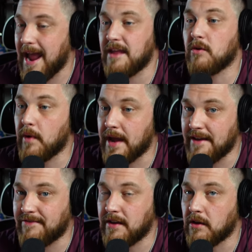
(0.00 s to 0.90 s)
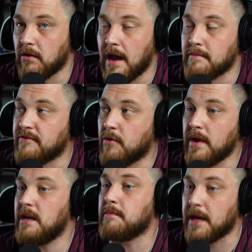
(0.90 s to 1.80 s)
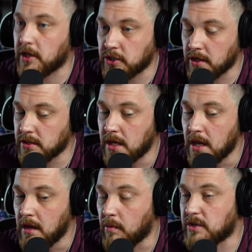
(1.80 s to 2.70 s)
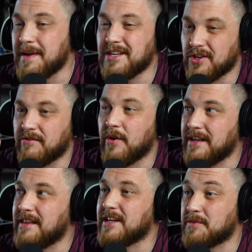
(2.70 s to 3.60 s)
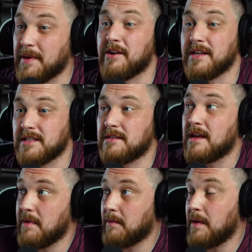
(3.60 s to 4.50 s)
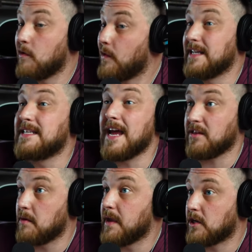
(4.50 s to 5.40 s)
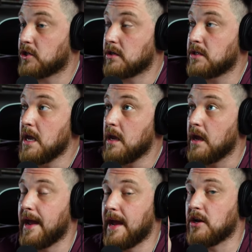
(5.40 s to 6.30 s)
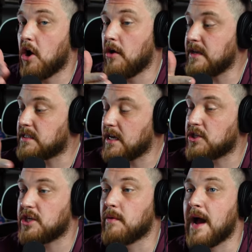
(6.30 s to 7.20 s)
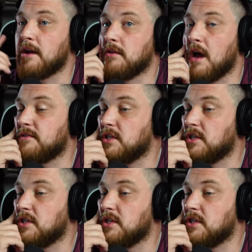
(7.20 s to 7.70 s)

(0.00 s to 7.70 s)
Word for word: hate the way I feel. I'm avoiding pictures, which means you're avoiding the experiences that make people want to take the pictures. And all these things she rattled off.